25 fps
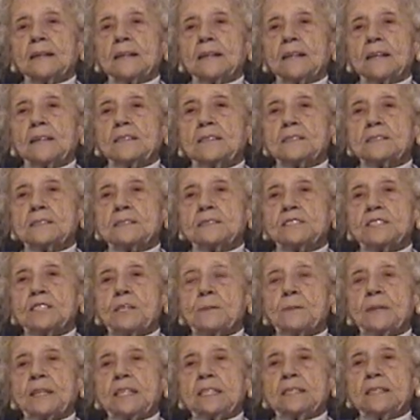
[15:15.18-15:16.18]
little
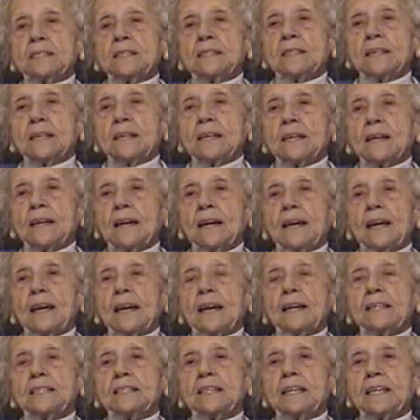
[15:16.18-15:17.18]
Jimmy,
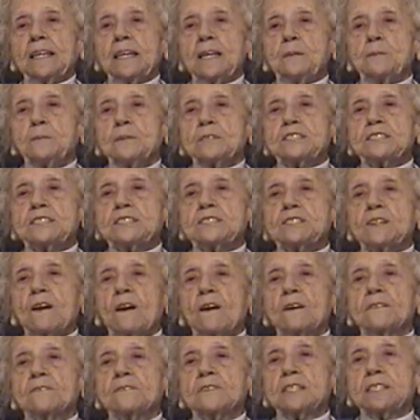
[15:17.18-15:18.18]
and he was
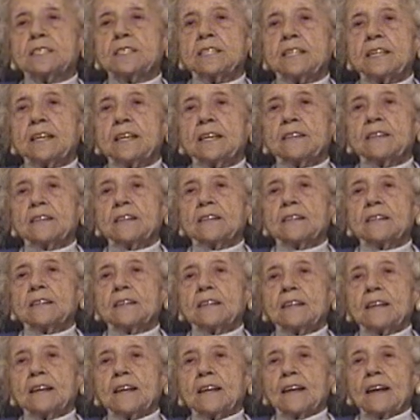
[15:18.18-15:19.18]
starving to death.
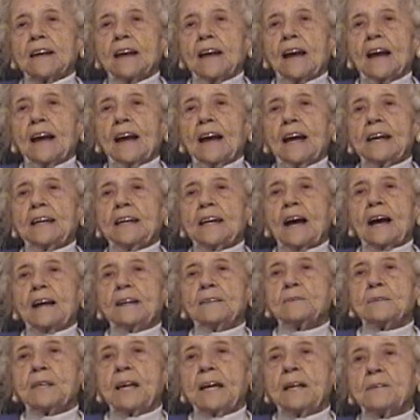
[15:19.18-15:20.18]

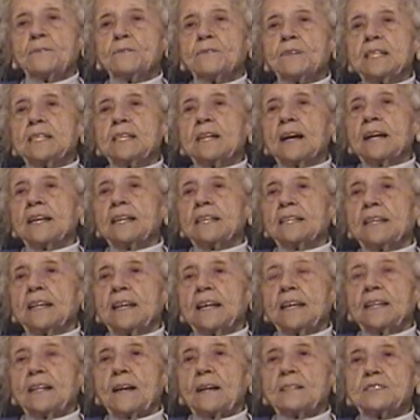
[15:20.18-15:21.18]
And every night,
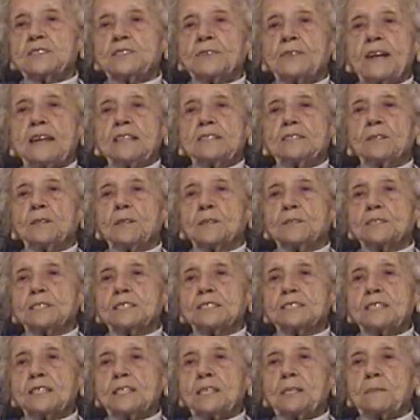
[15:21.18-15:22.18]
and I was afraid to go to
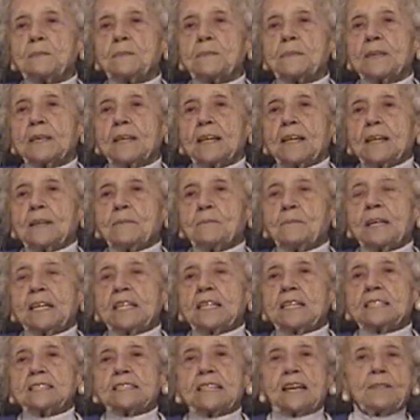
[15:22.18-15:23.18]
sleep
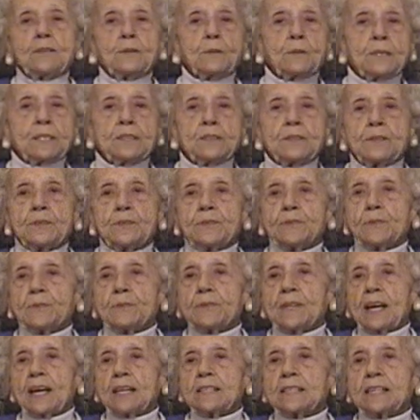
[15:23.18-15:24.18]
because I don't want to go
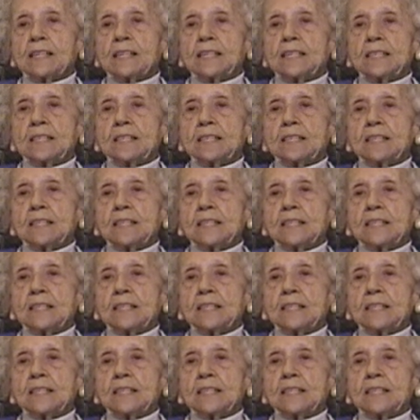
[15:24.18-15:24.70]
through that again.